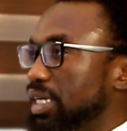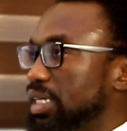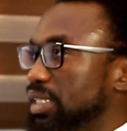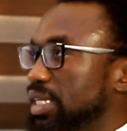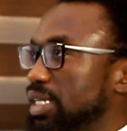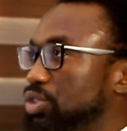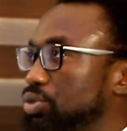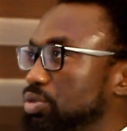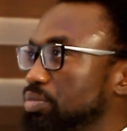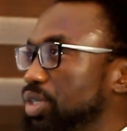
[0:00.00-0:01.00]
that
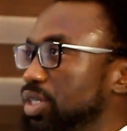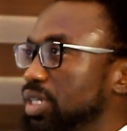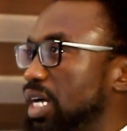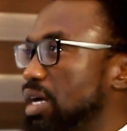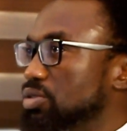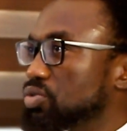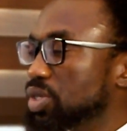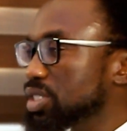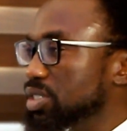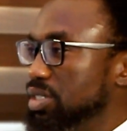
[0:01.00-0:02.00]
should be around
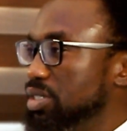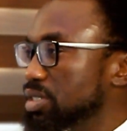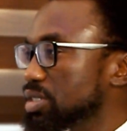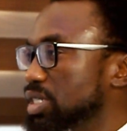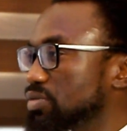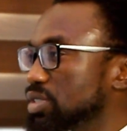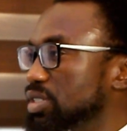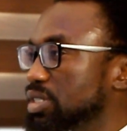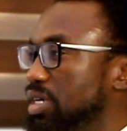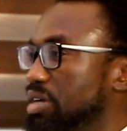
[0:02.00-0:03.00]
2017
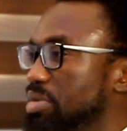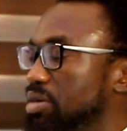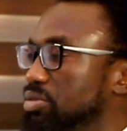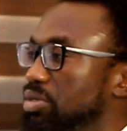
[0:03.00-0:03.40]
thereabout,